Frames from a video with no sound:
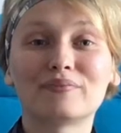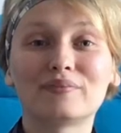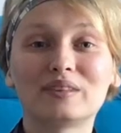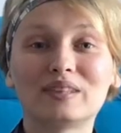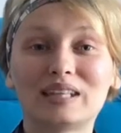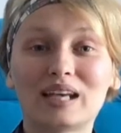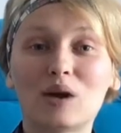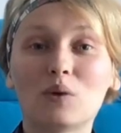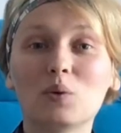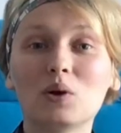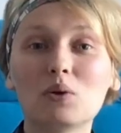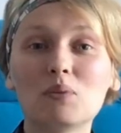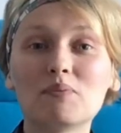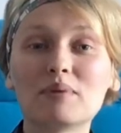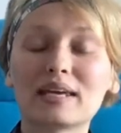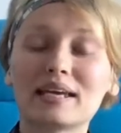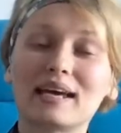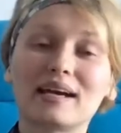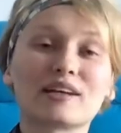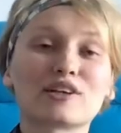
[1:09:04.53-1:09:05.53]
there will
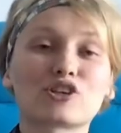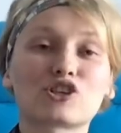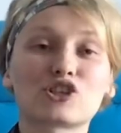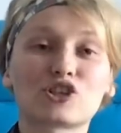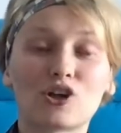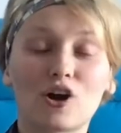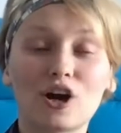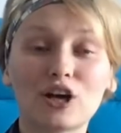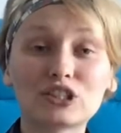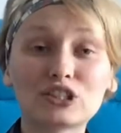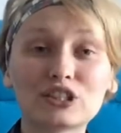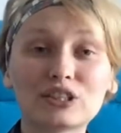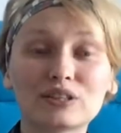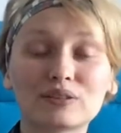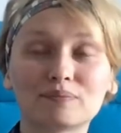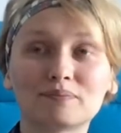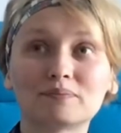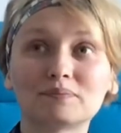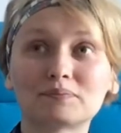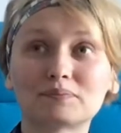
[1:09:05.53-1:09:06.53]
be a short
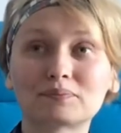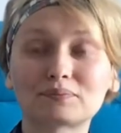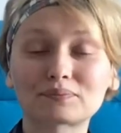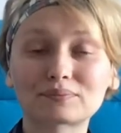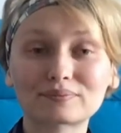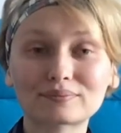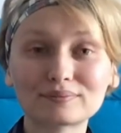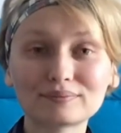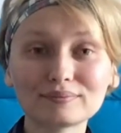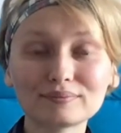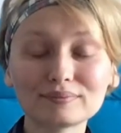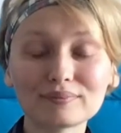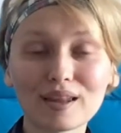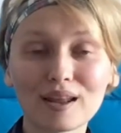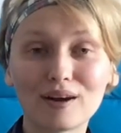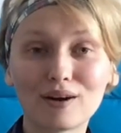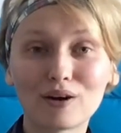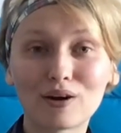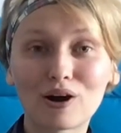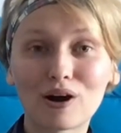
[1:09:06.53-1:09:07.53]

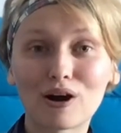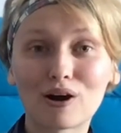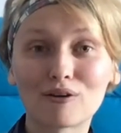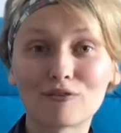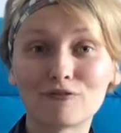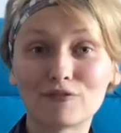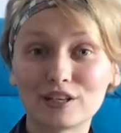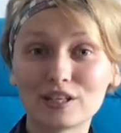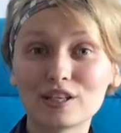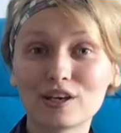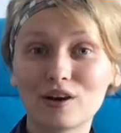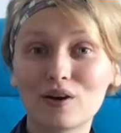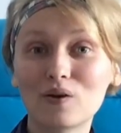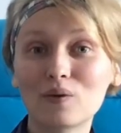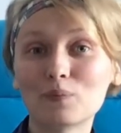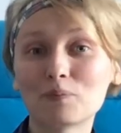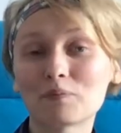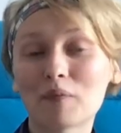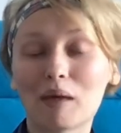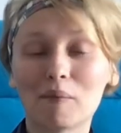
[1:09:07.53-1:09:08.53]
uh,
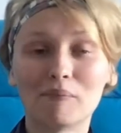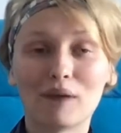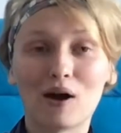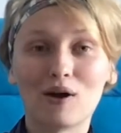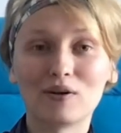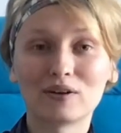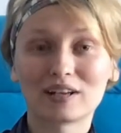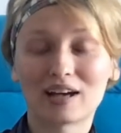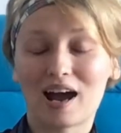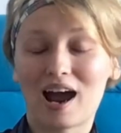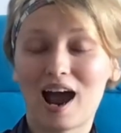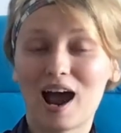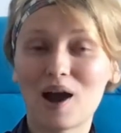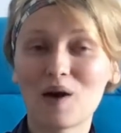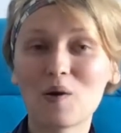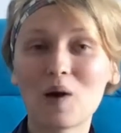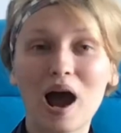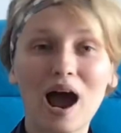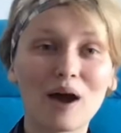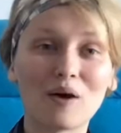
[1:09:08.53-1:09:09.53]
video about
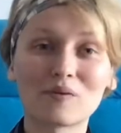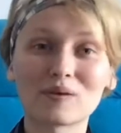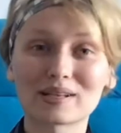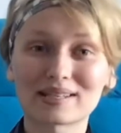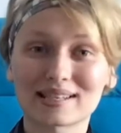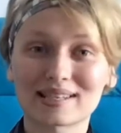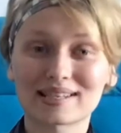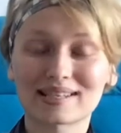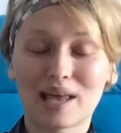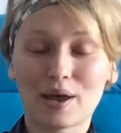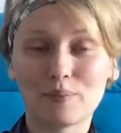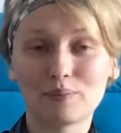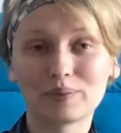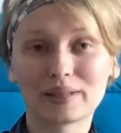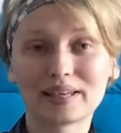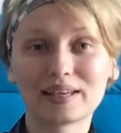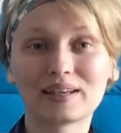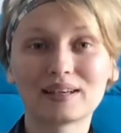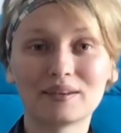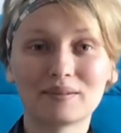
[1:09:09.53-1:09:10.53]
how I was
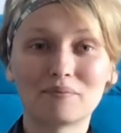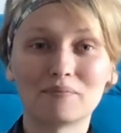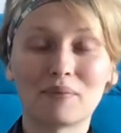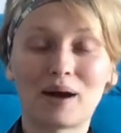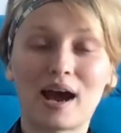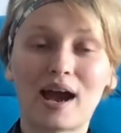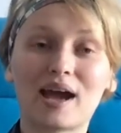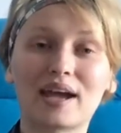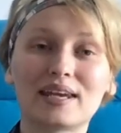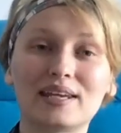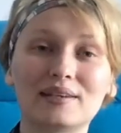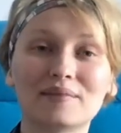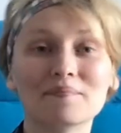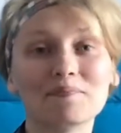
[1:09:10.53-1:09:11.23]
assembling my